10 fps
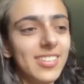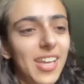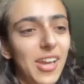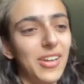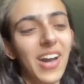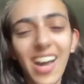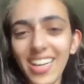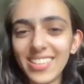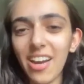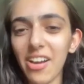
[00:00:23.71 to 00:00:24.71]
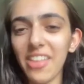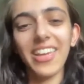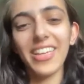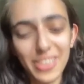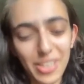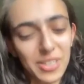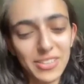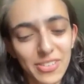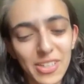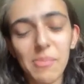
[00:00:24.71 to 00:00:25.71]
So, hi, Tara, thank you so
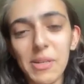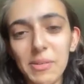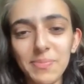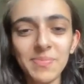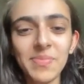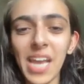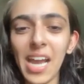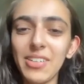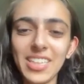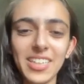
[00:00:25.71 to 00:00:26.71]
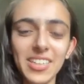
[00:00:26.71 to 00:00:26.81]
much for coming. How are you?